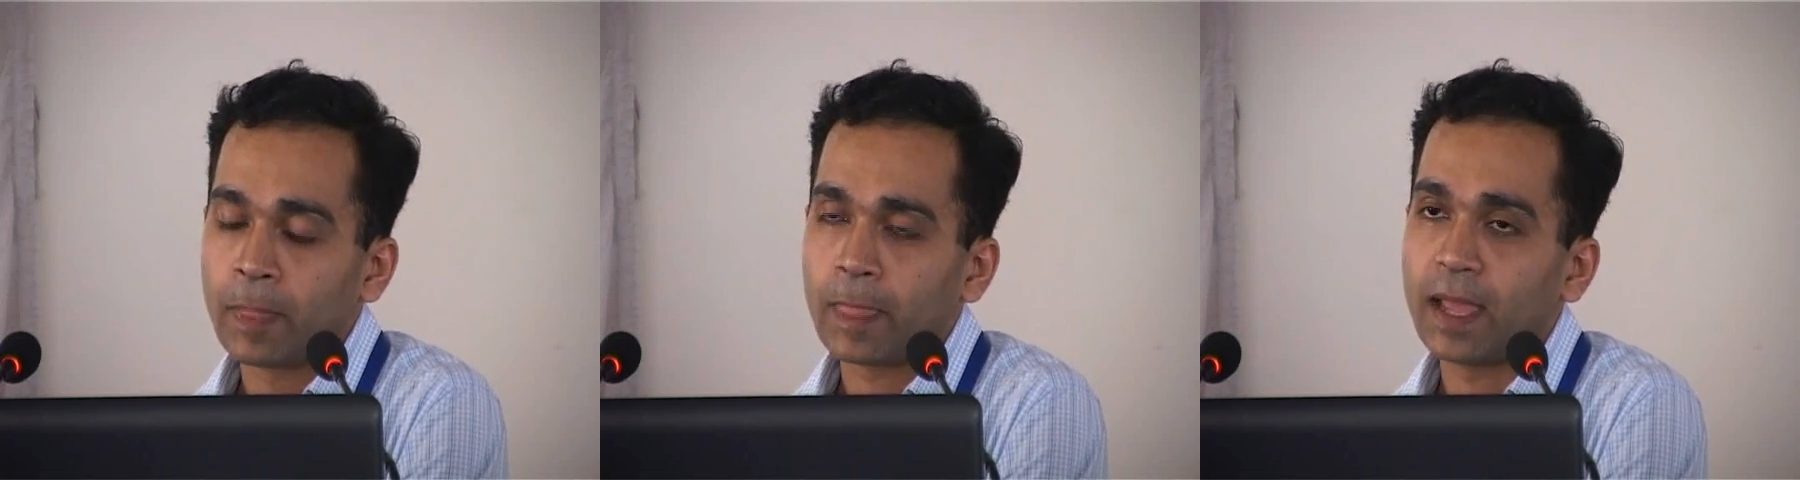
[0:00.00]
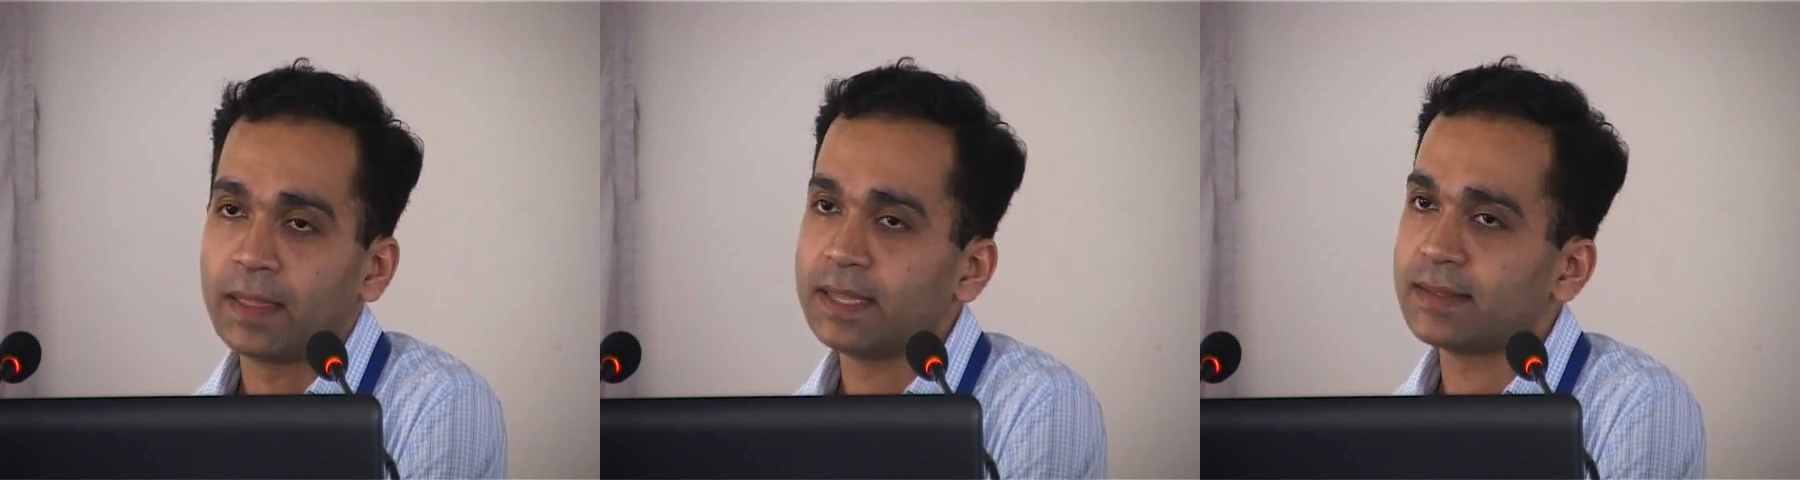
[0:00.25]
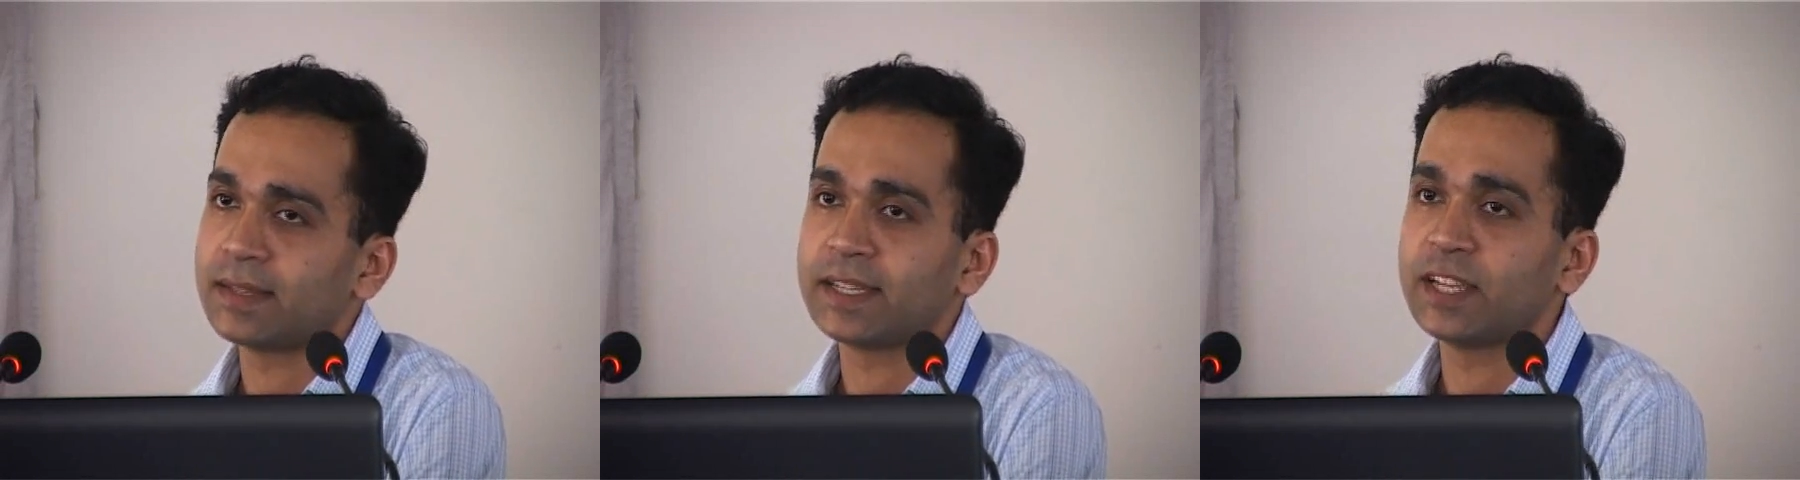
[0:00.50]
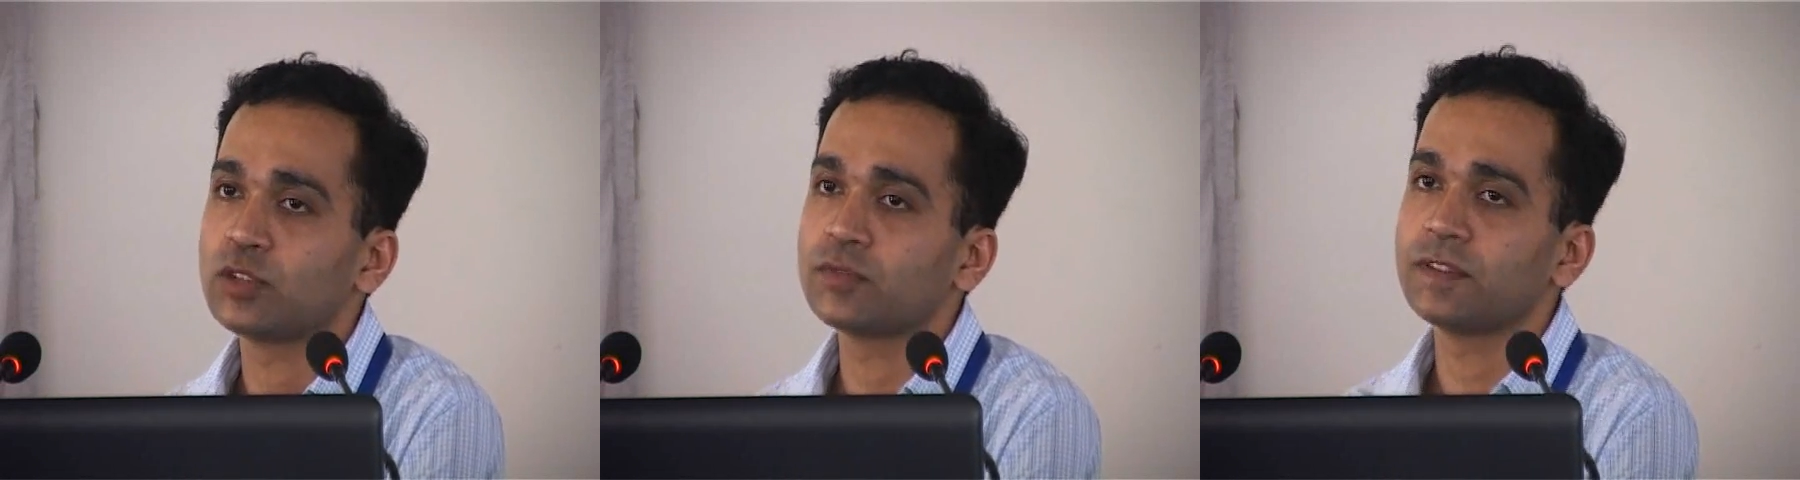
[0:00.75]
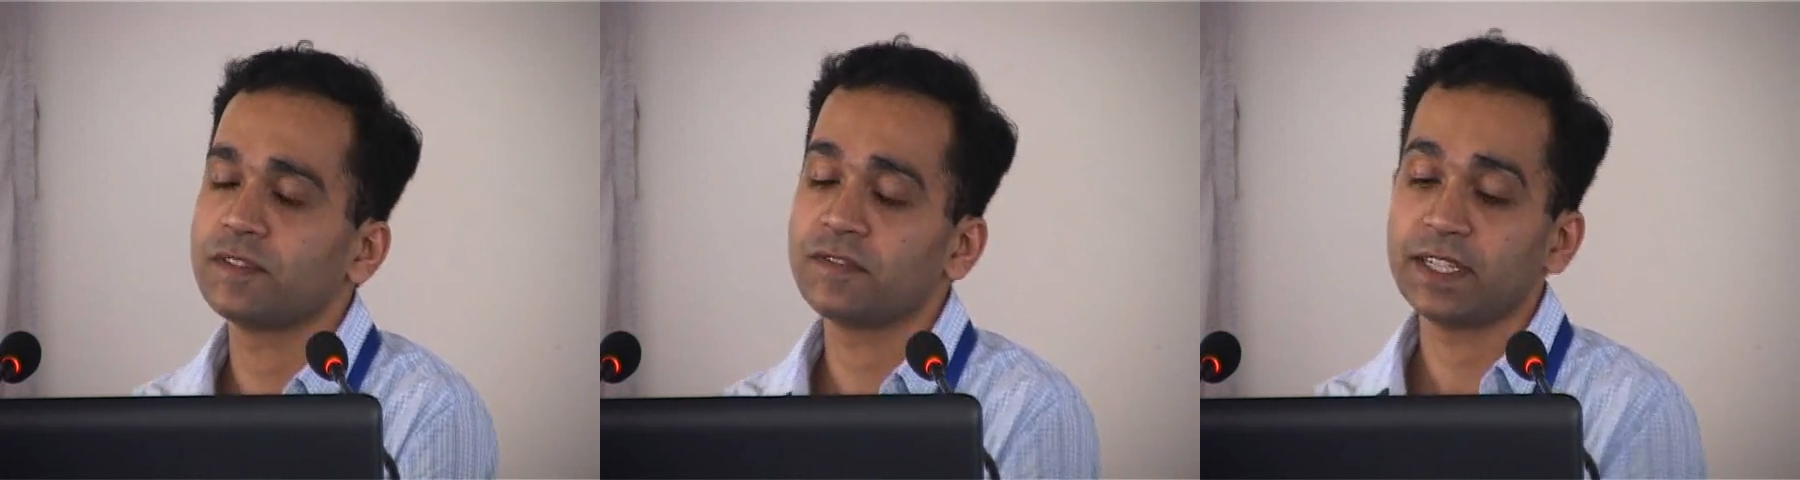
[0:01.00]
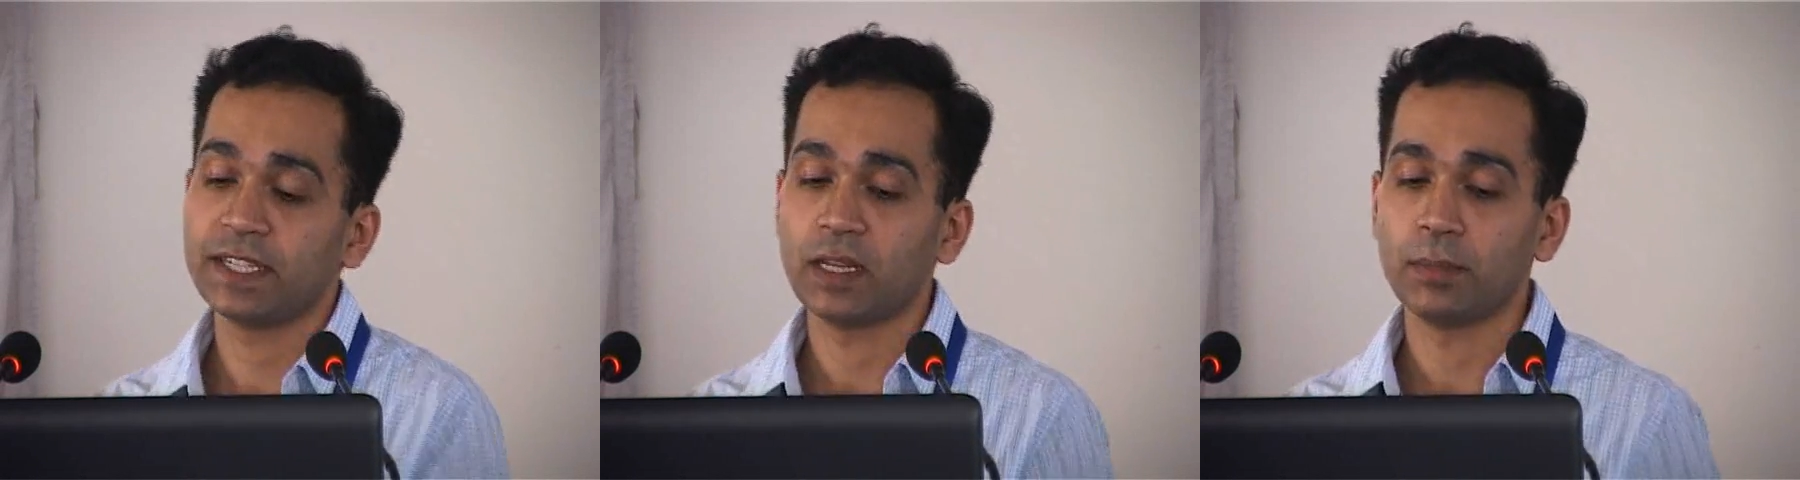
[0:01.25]
and these are 10 to
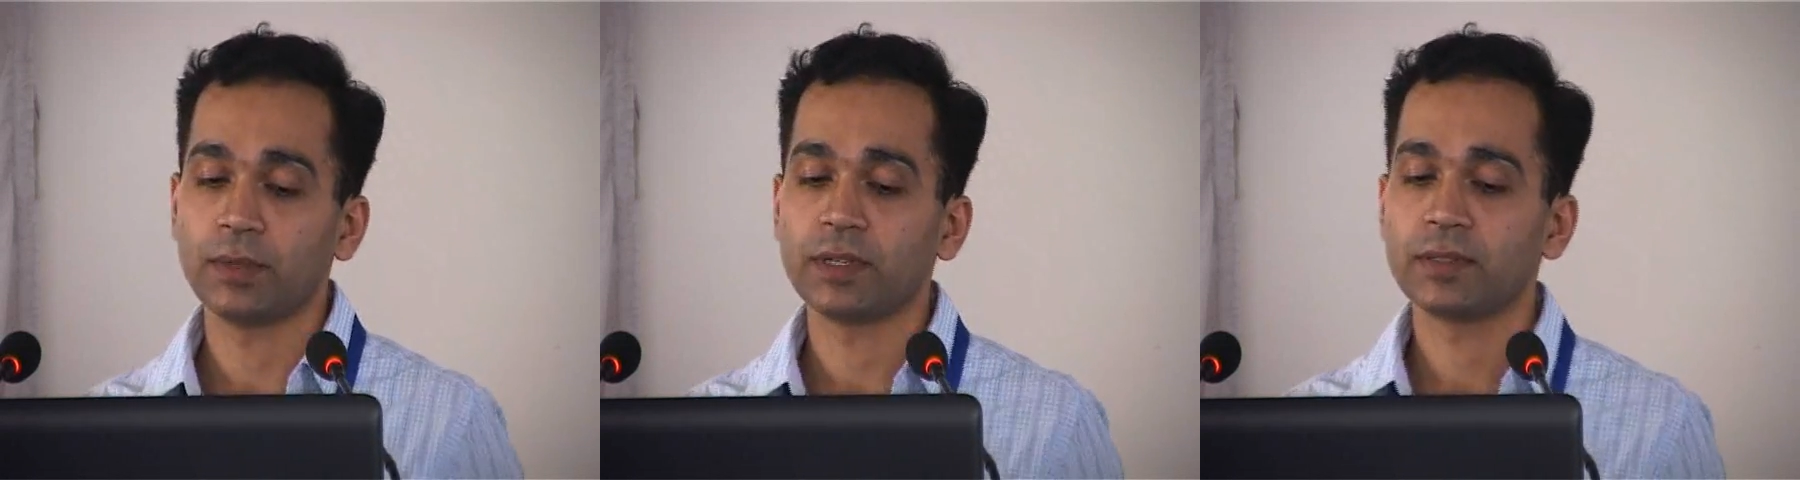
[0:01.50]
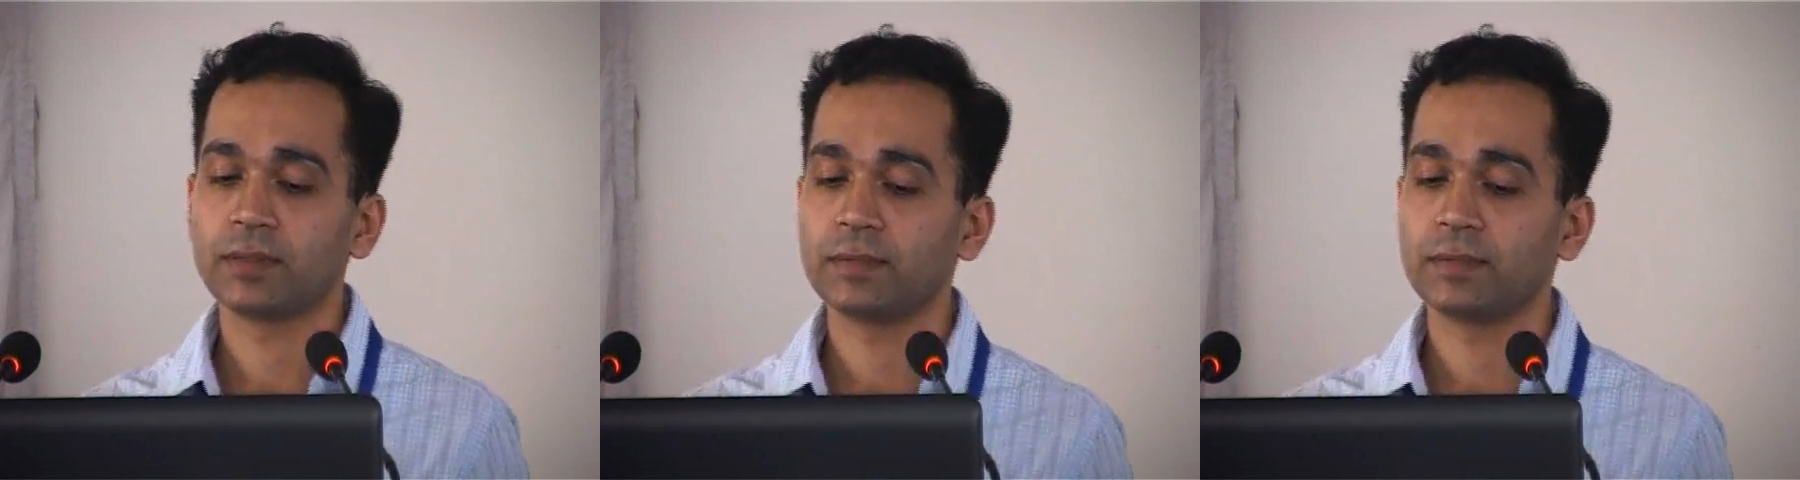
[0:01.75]
15 number.